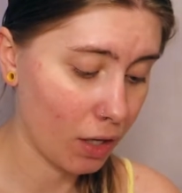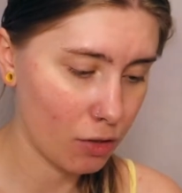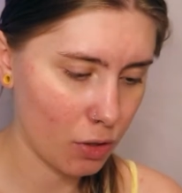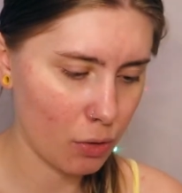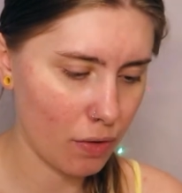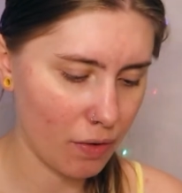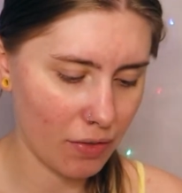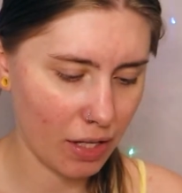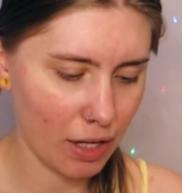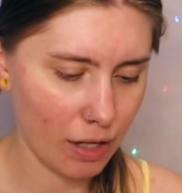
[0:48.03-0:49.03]
So I do have
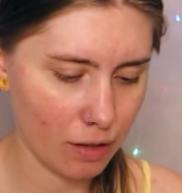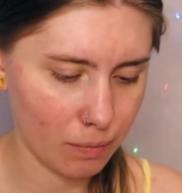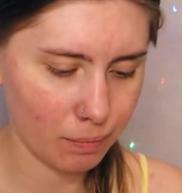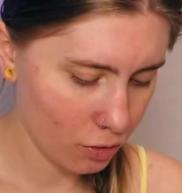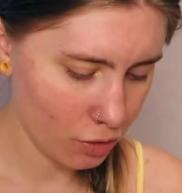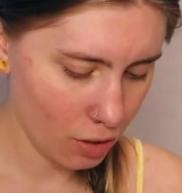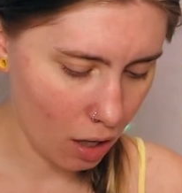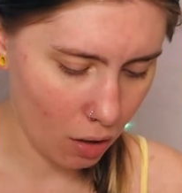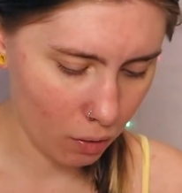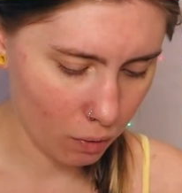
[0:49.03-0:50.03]
everything here.
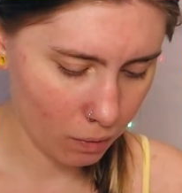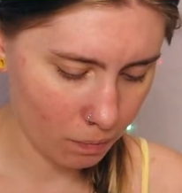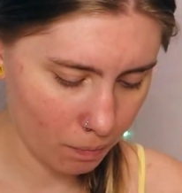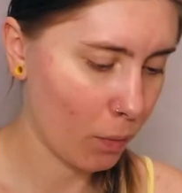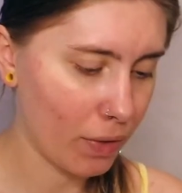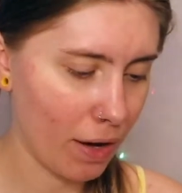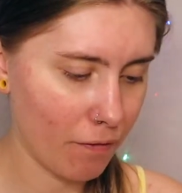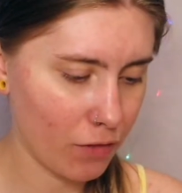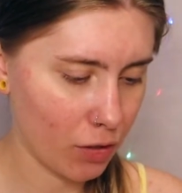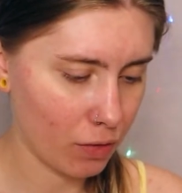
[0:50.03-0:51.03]
So
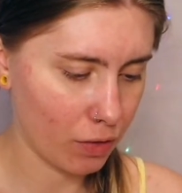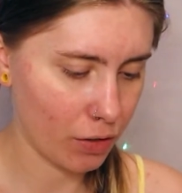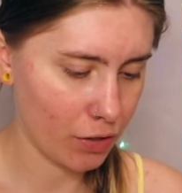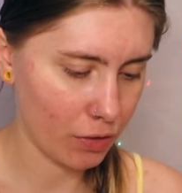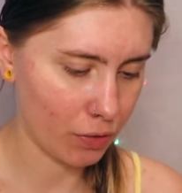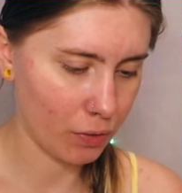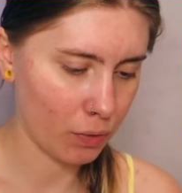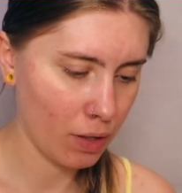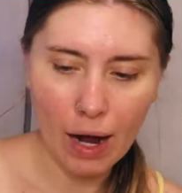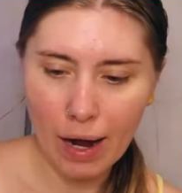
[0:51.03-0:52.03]
without further ado,
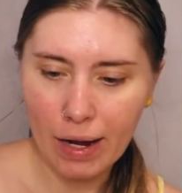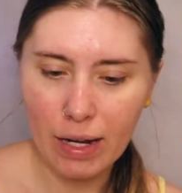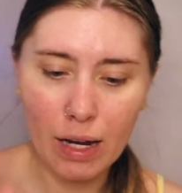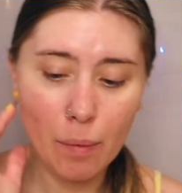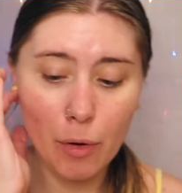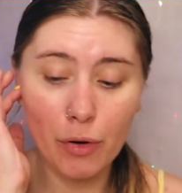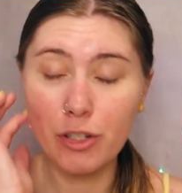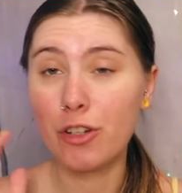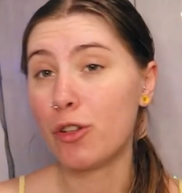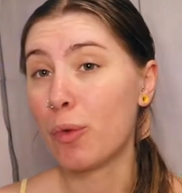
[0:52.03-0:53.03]
I am going
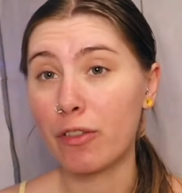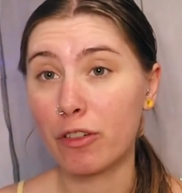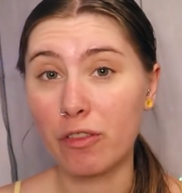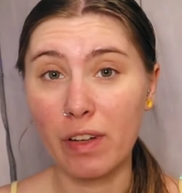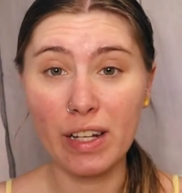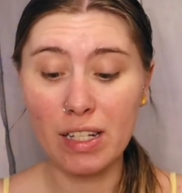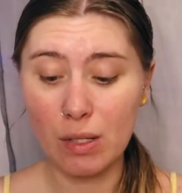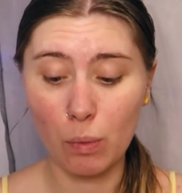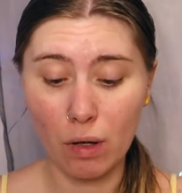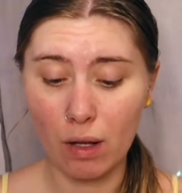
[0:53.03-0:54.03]
to do my full face
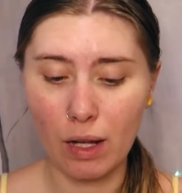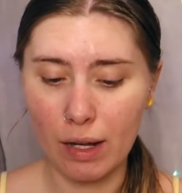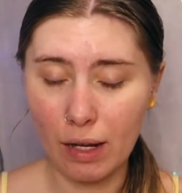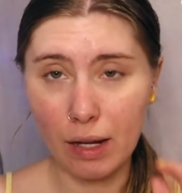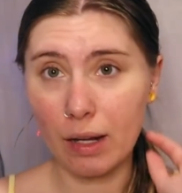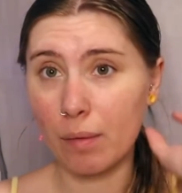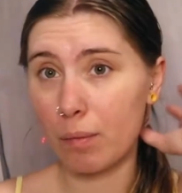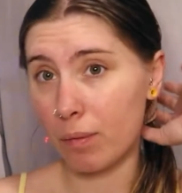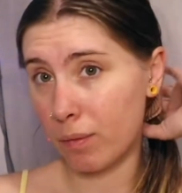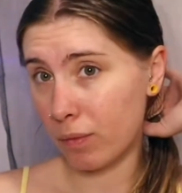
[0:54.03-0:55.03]
while I
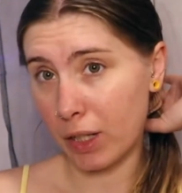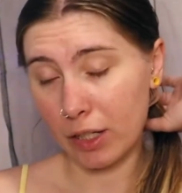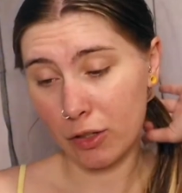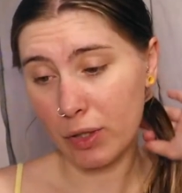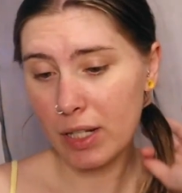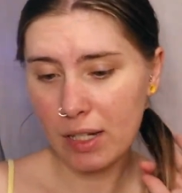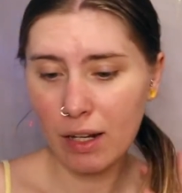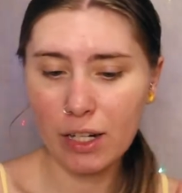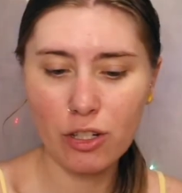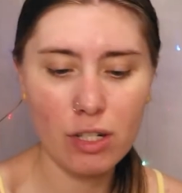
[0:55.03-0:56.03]
am like doing this
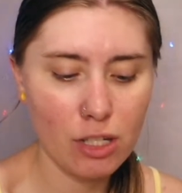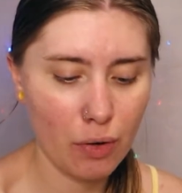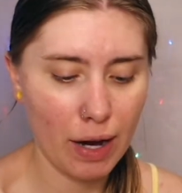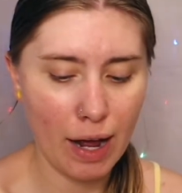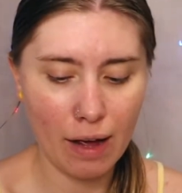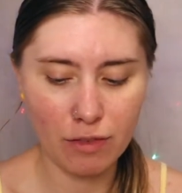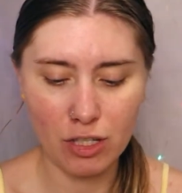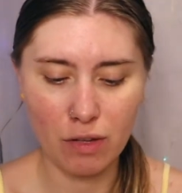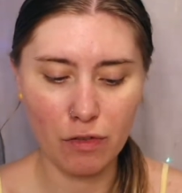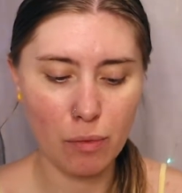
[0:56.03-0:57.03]
collection, so I have
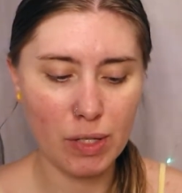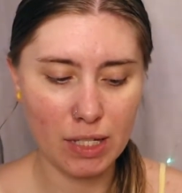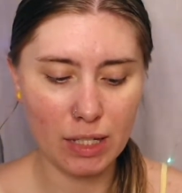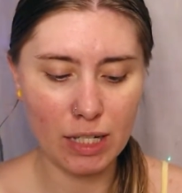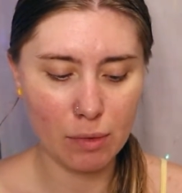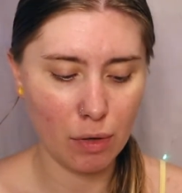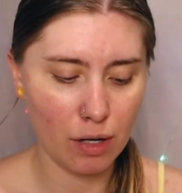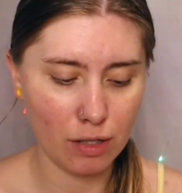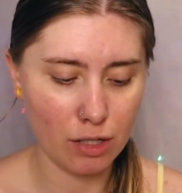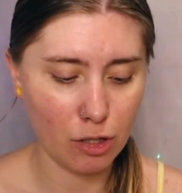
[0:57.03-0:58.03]
just a few miscellaneous
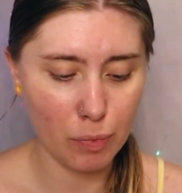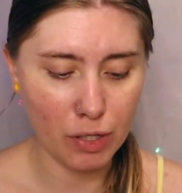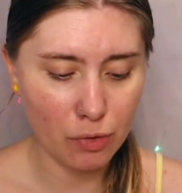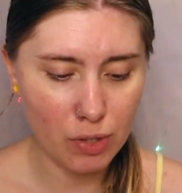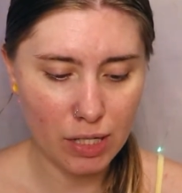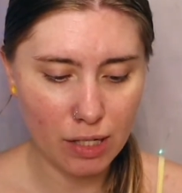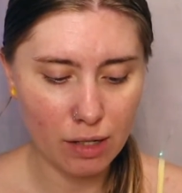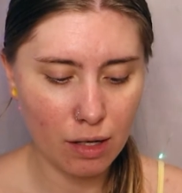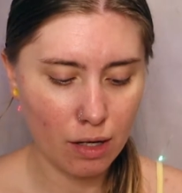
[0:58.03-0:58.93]
products to be using.